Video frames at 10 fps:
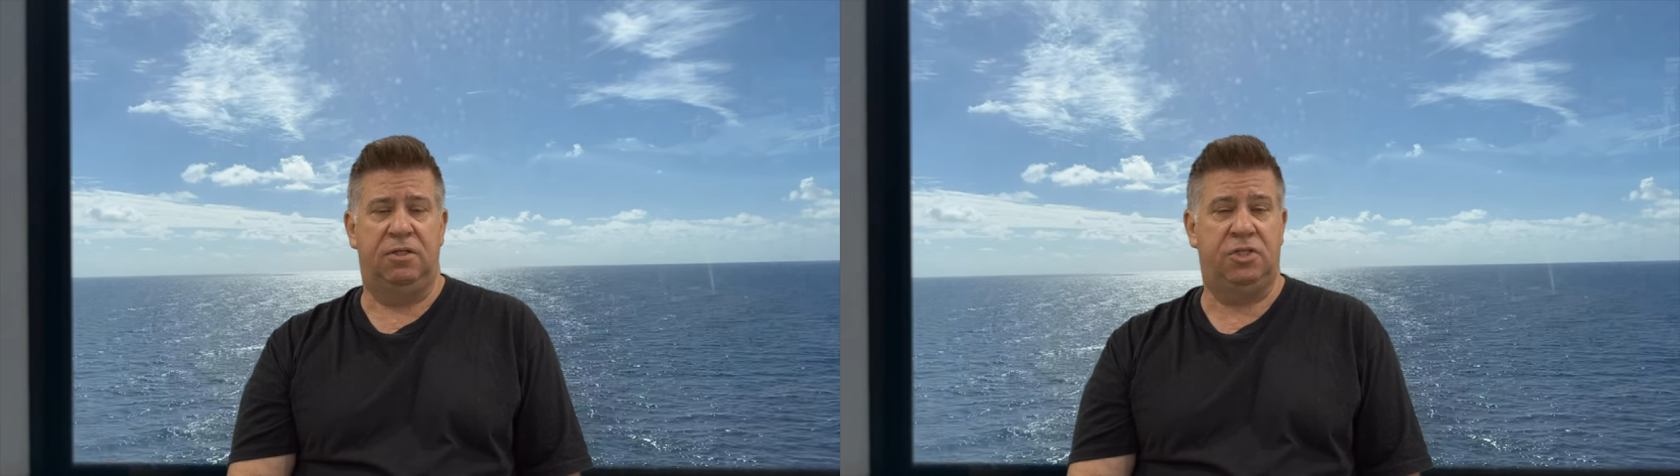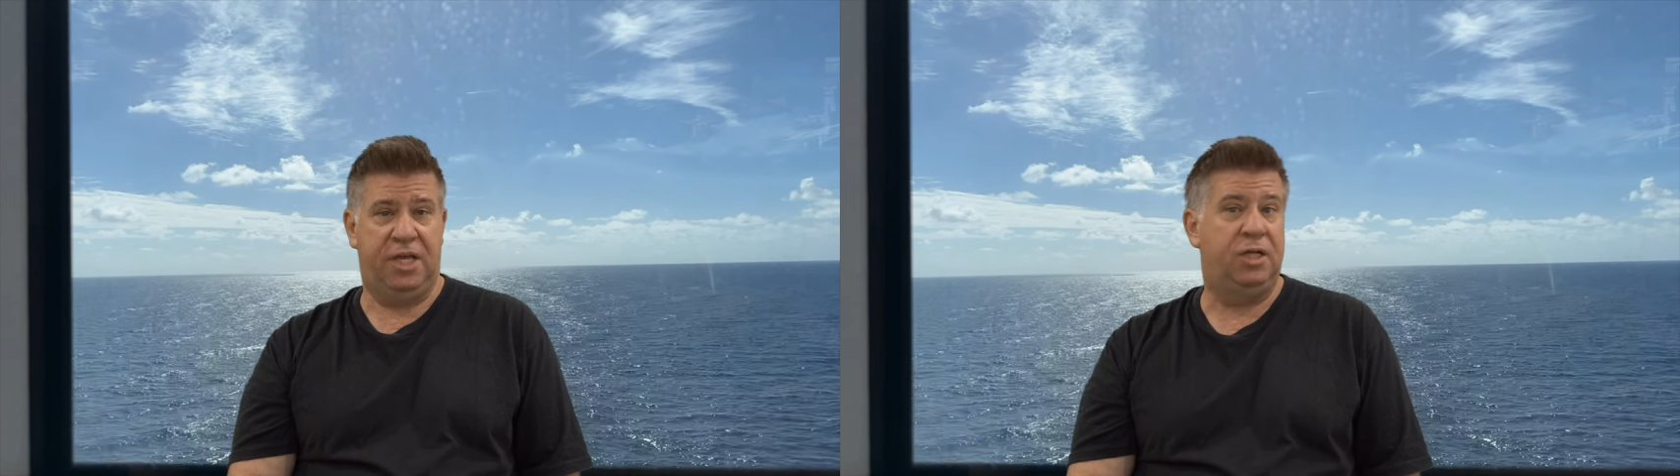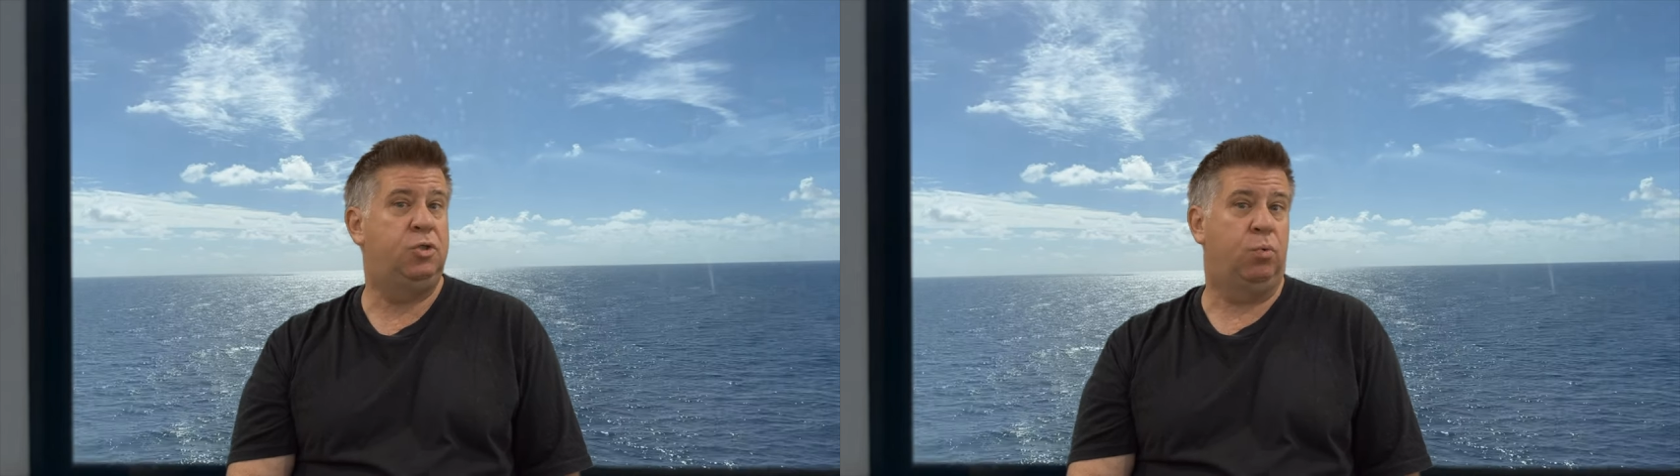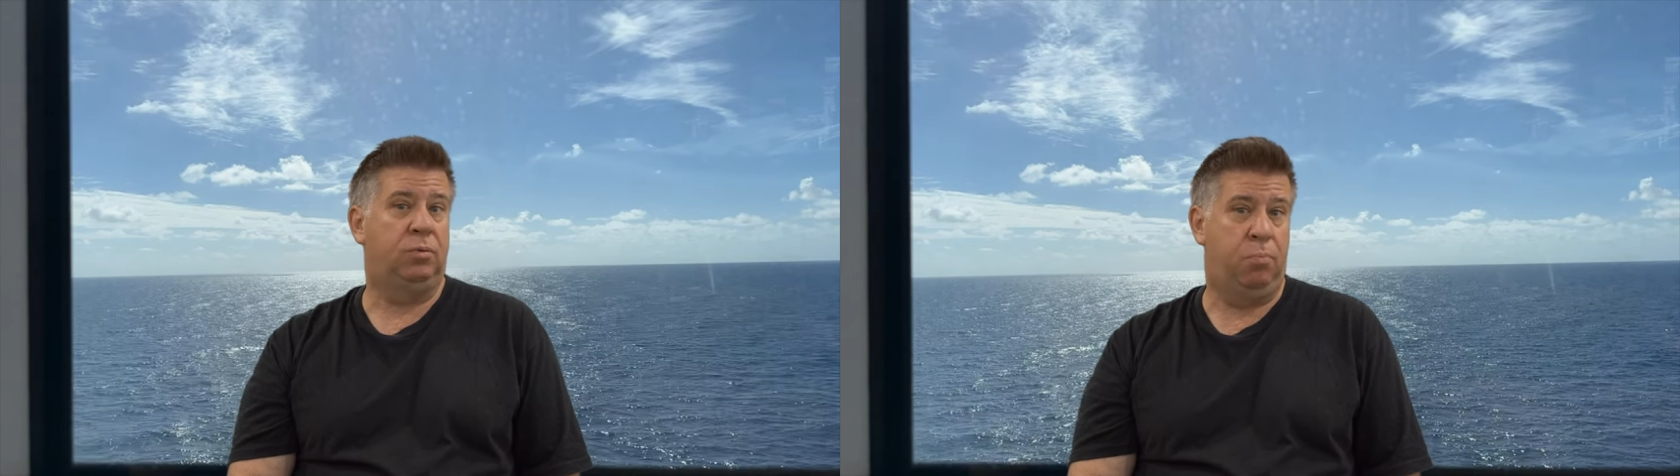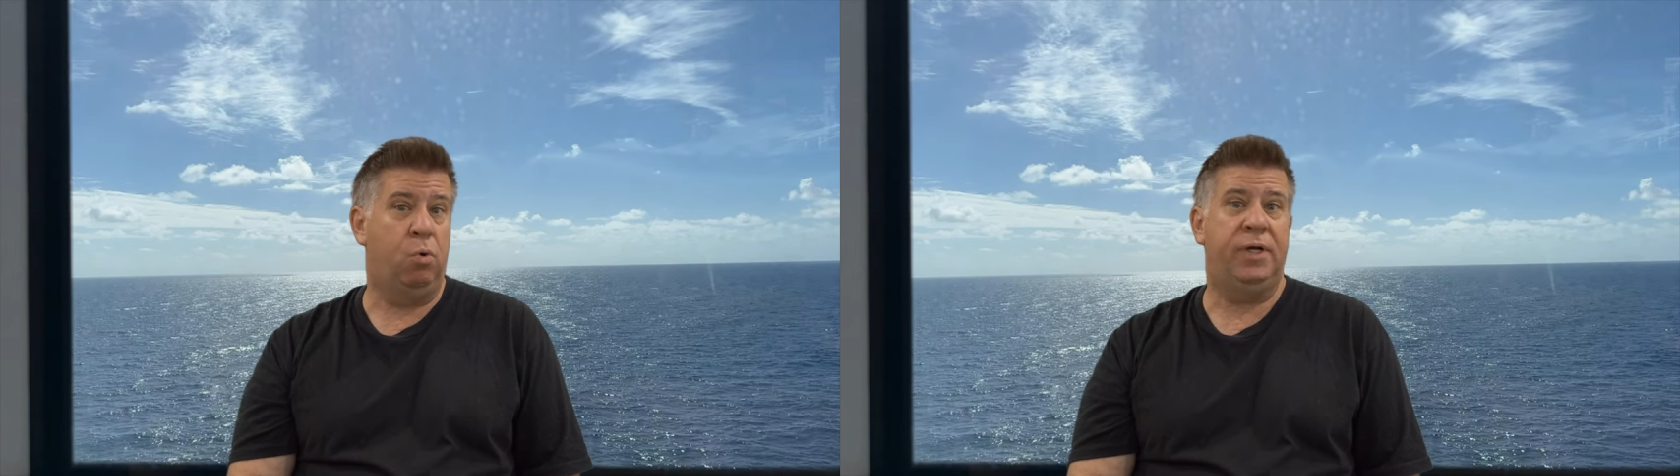the
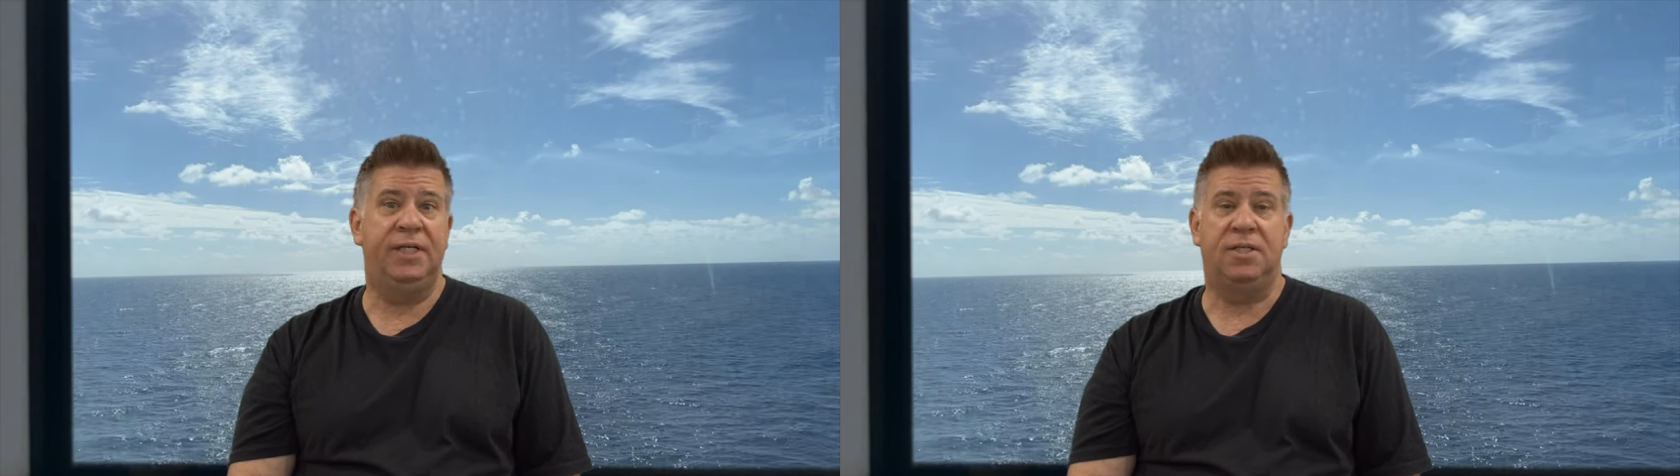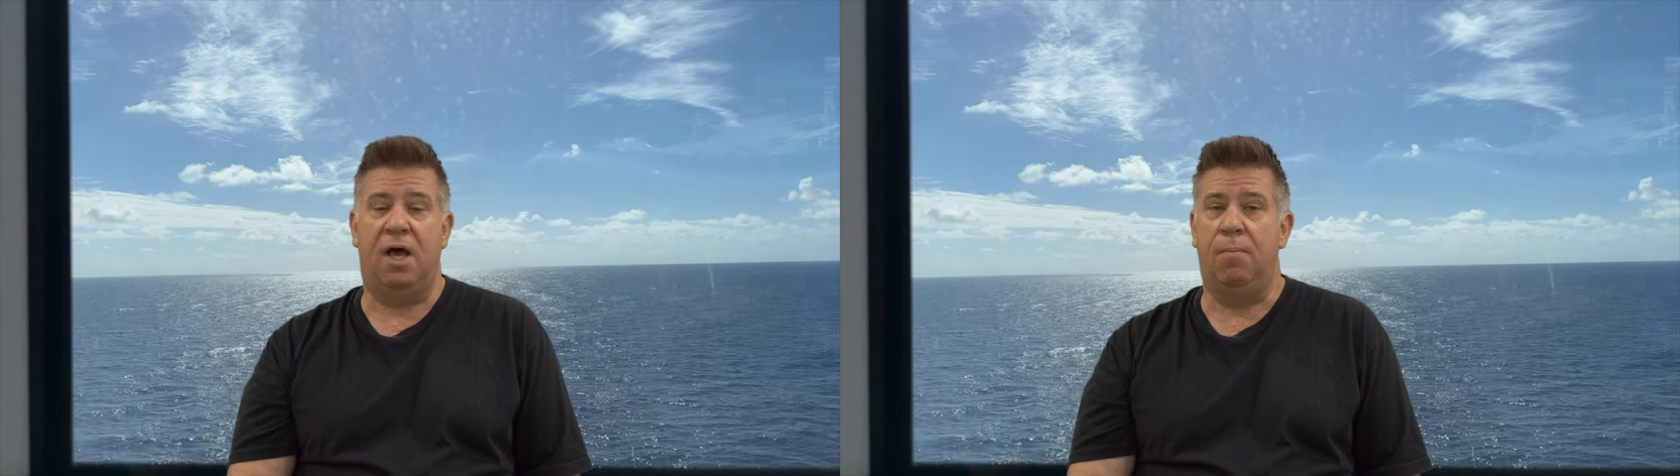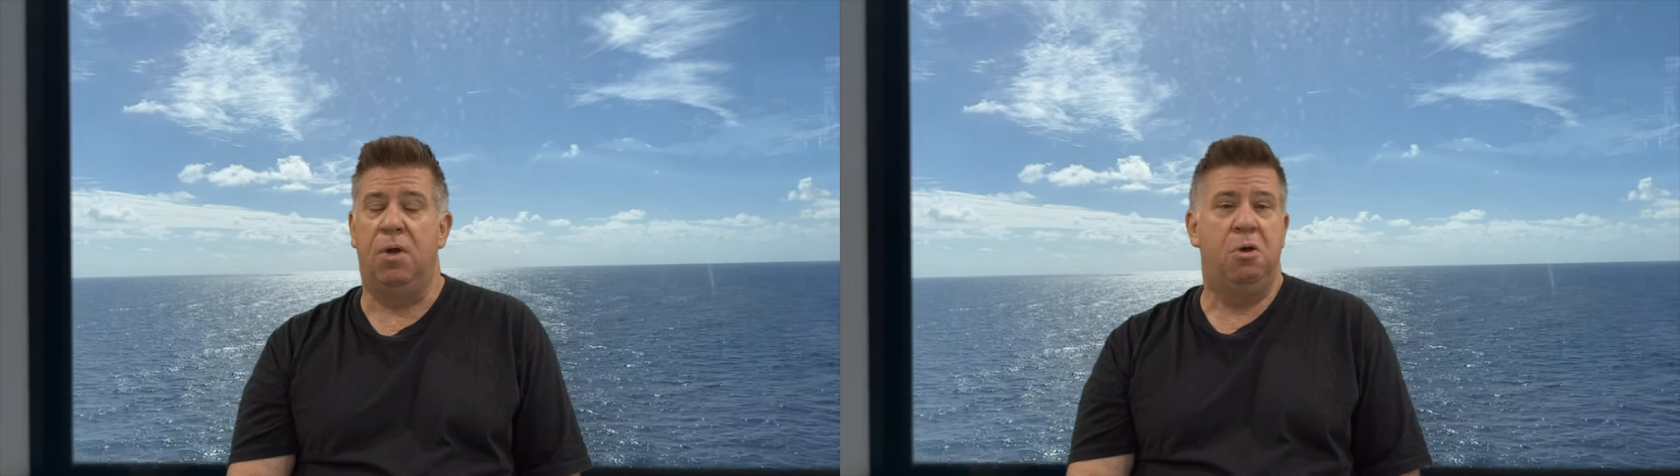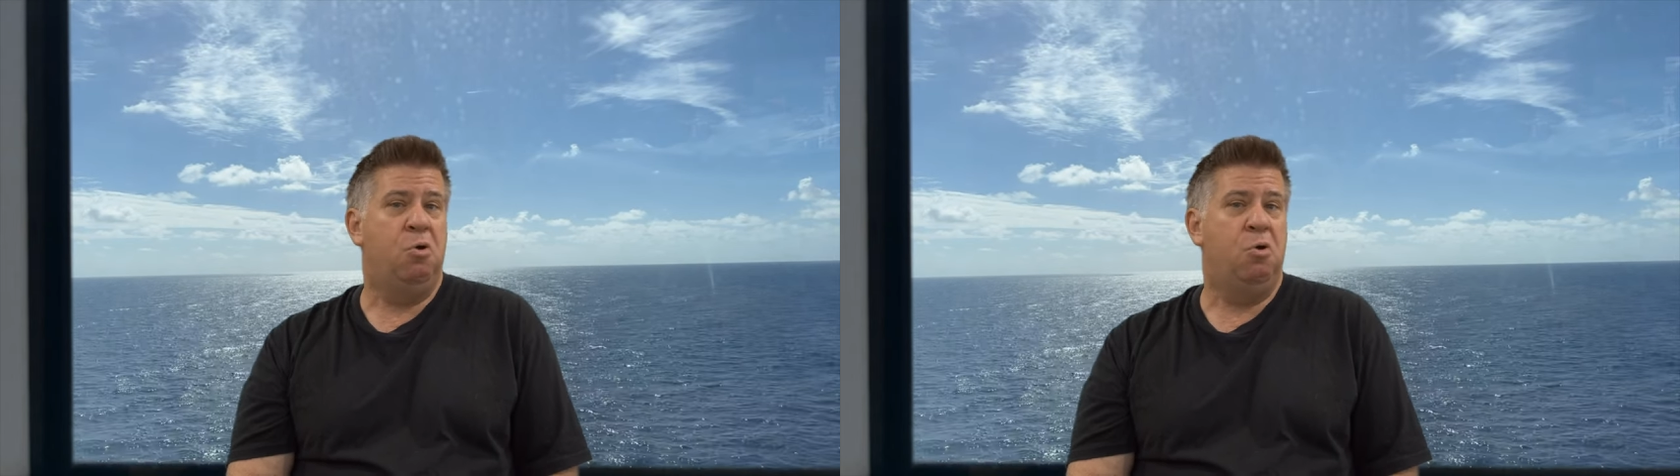scheduled boarding time.